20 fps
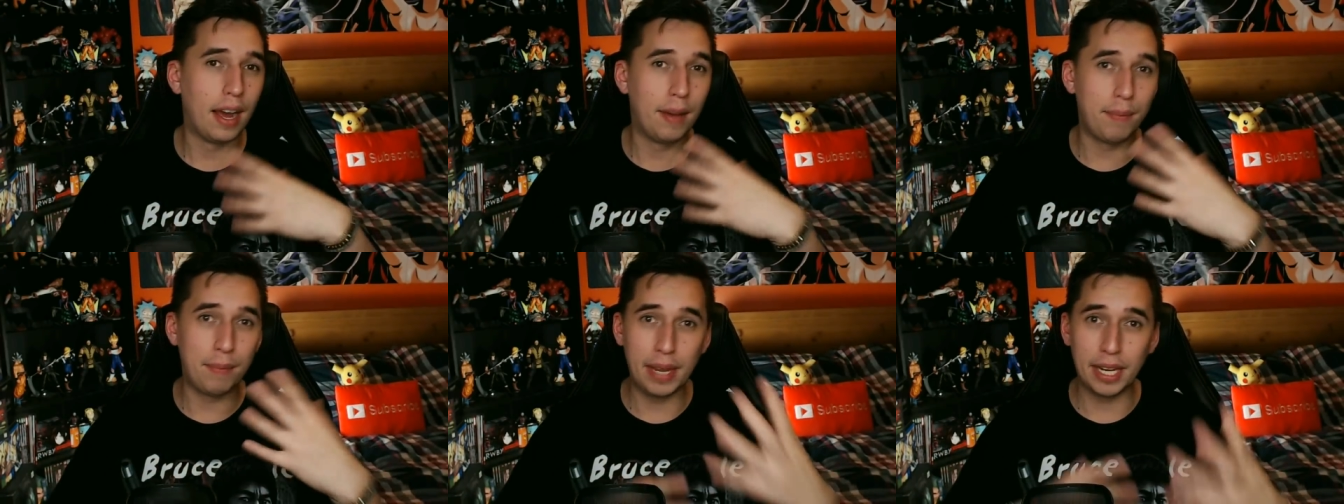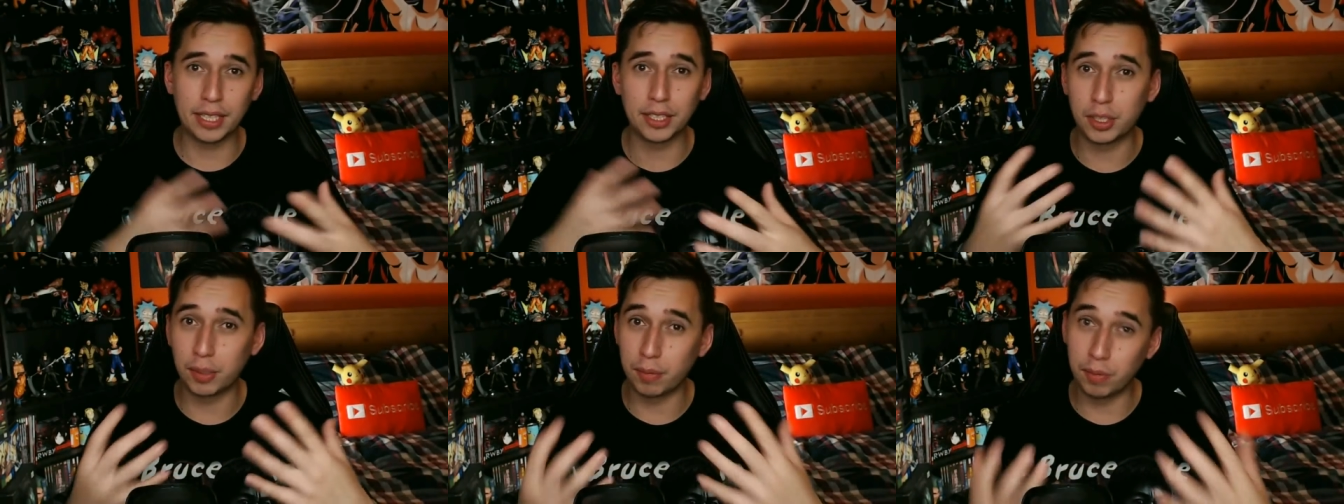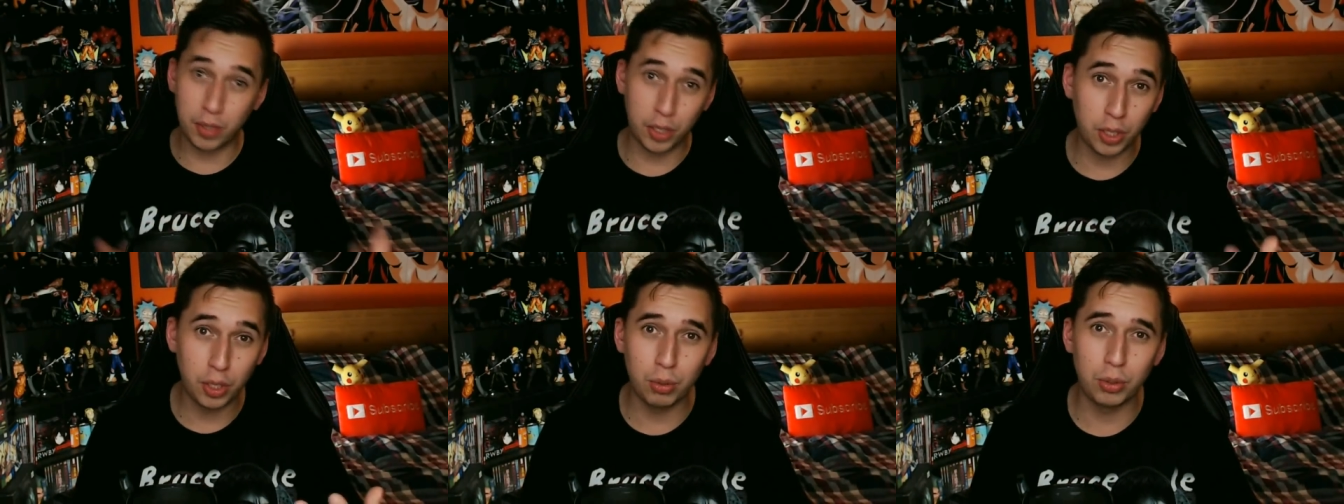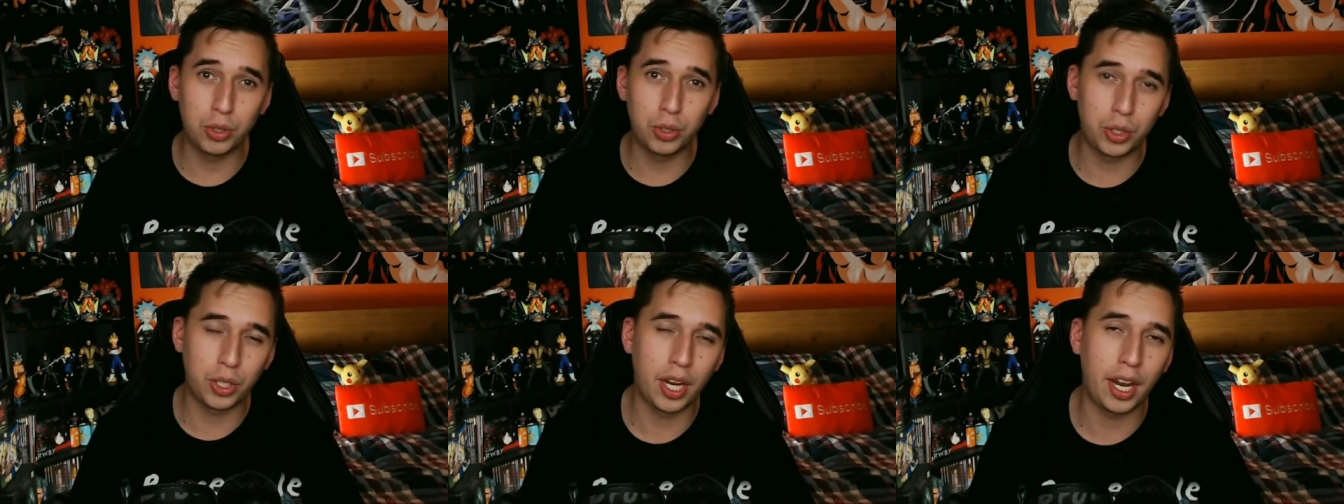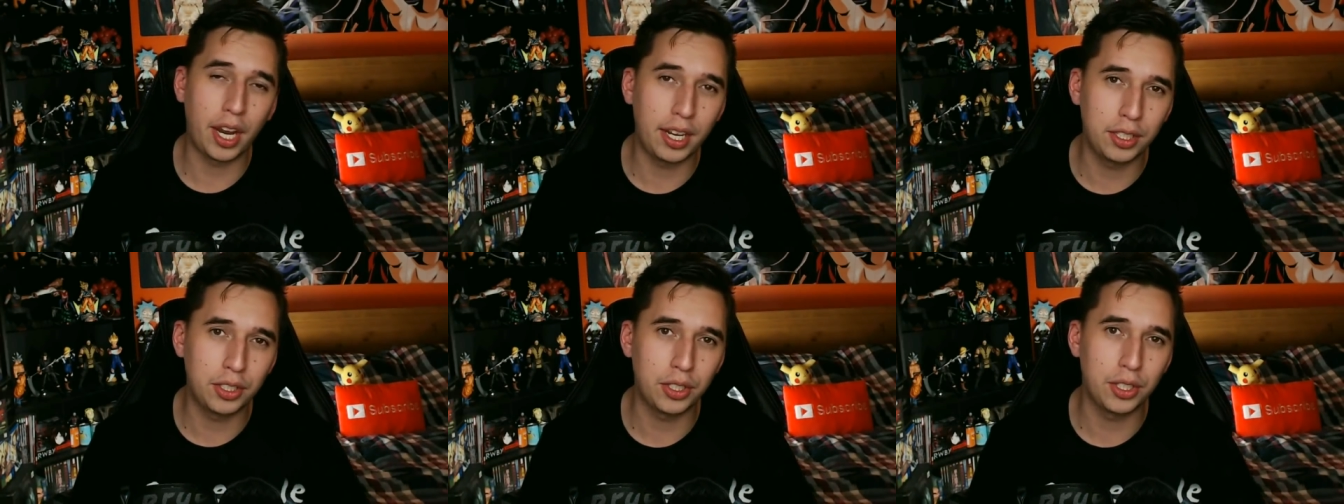I'm making some huge
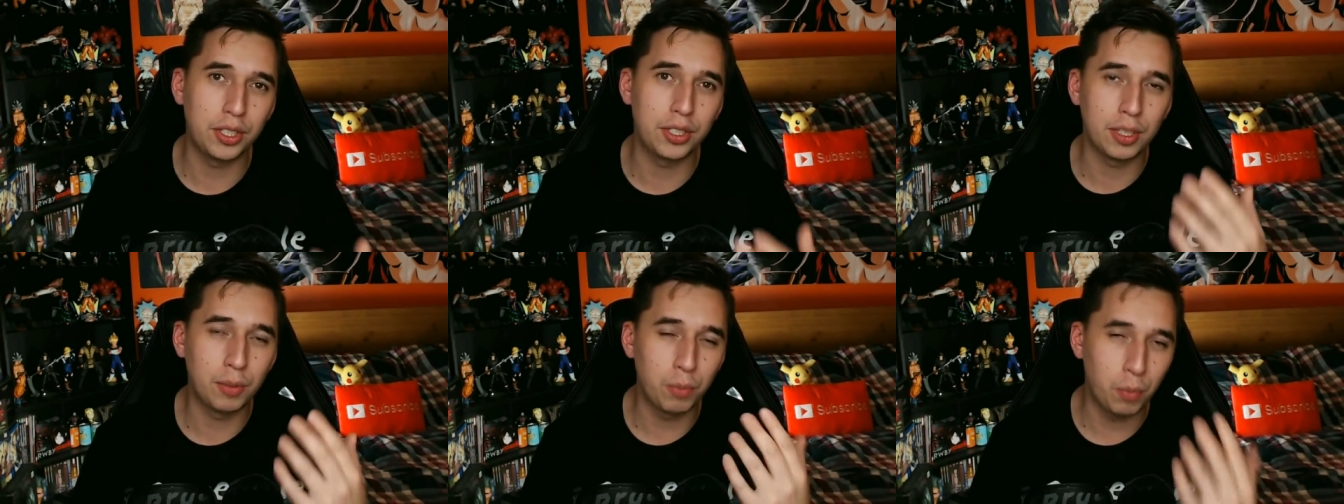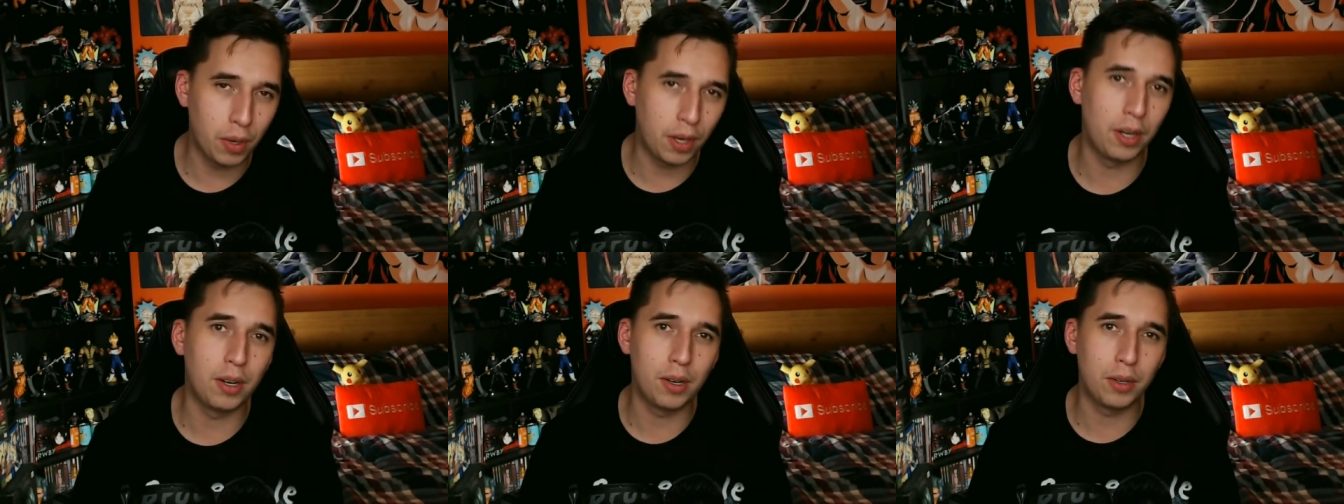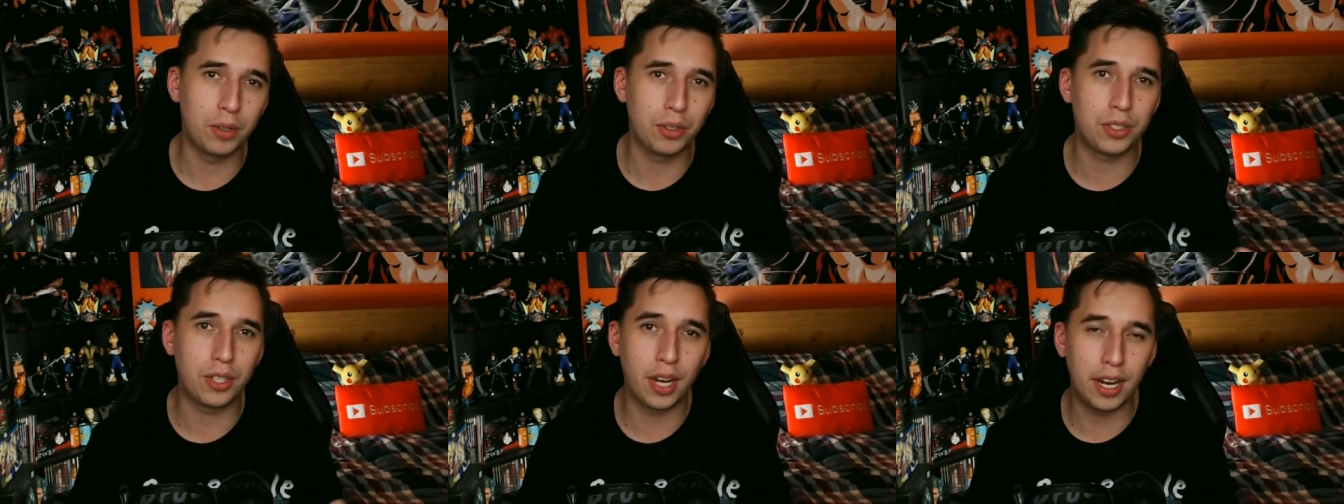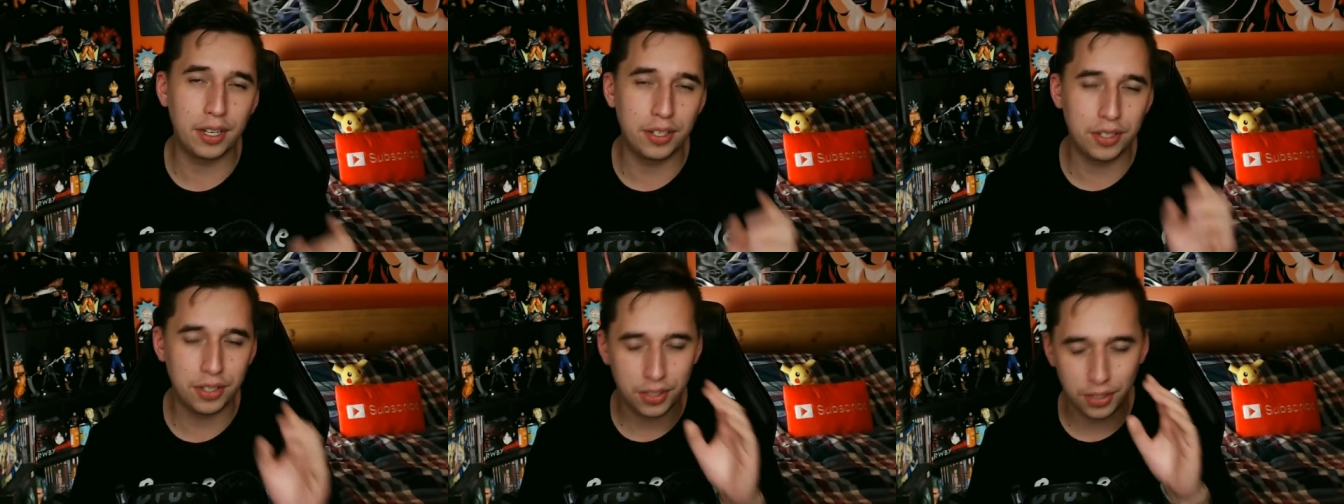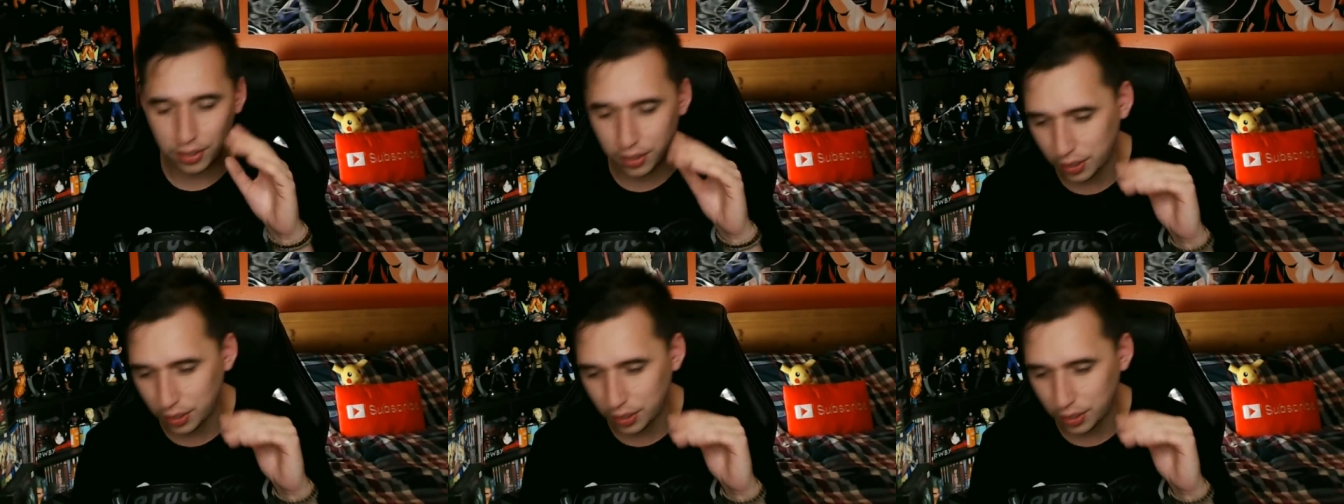changes, and one of those changes,